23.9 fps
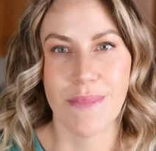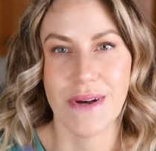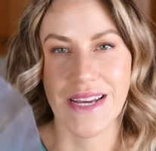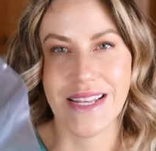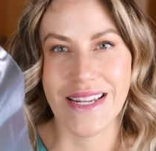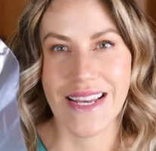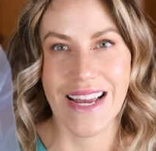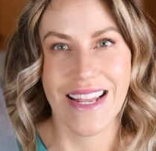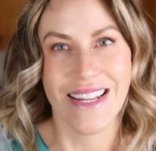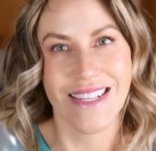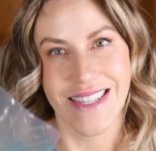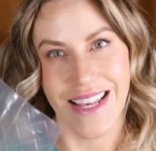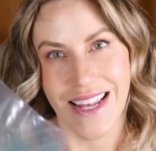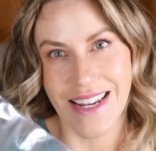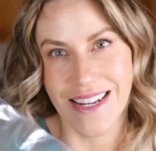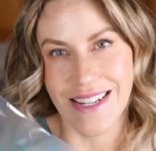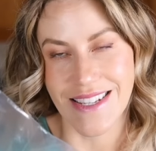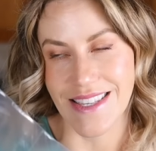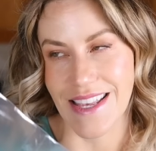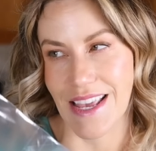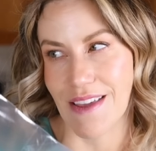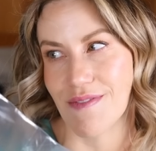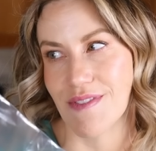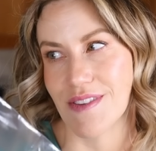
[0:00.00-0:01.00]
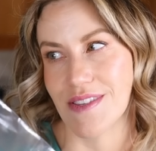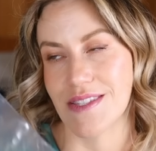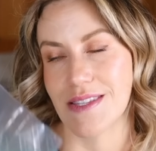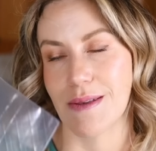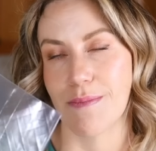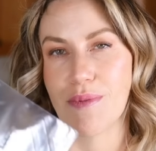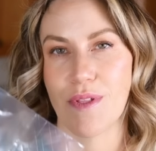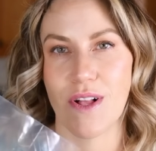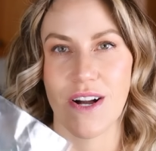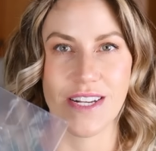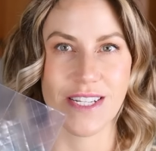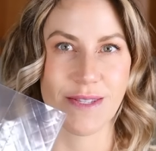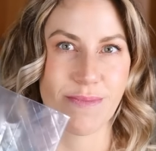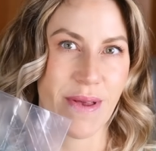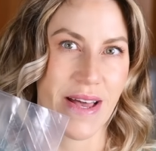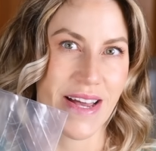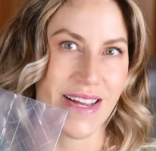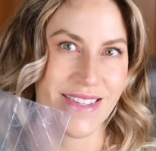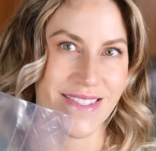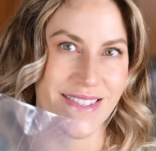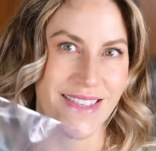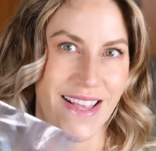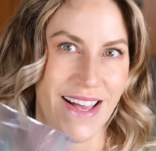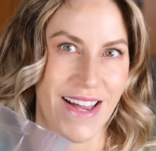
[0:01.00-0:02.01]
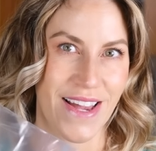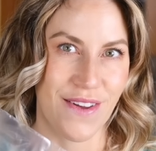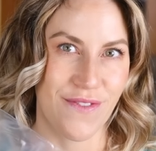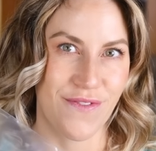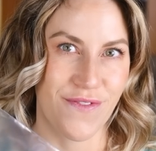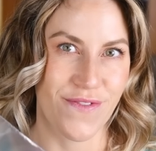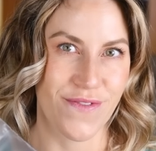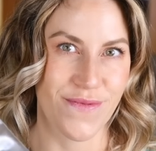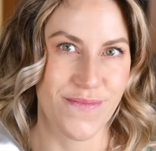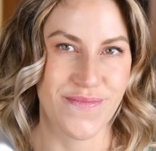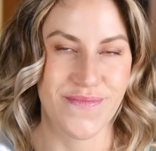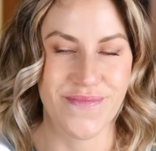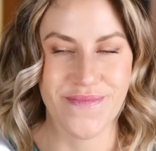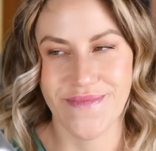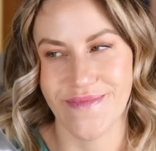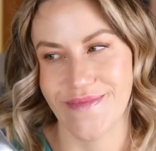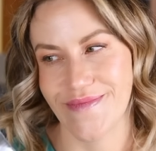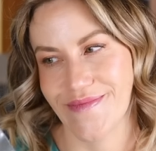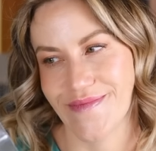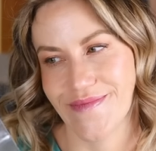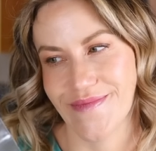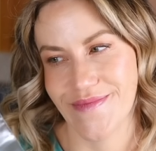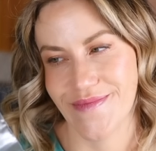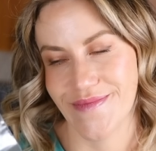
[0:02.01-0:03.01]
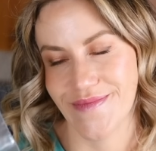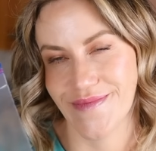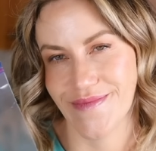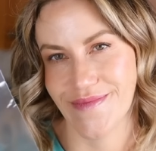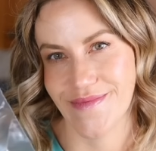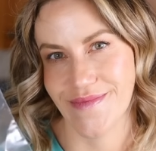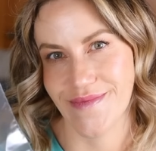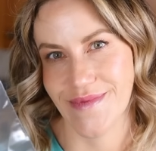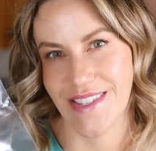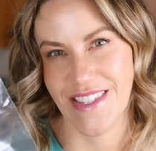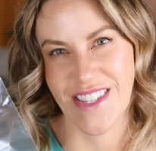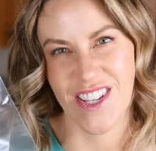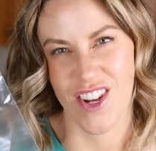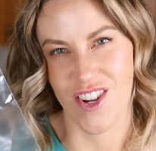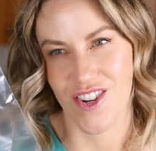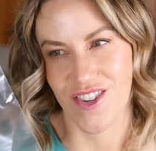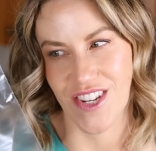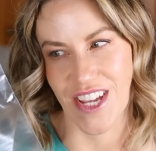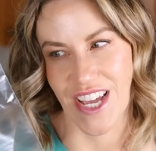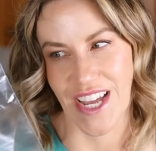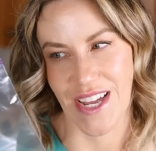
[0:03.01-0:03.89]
but I decided to save the Ziploc bag's life. It's not your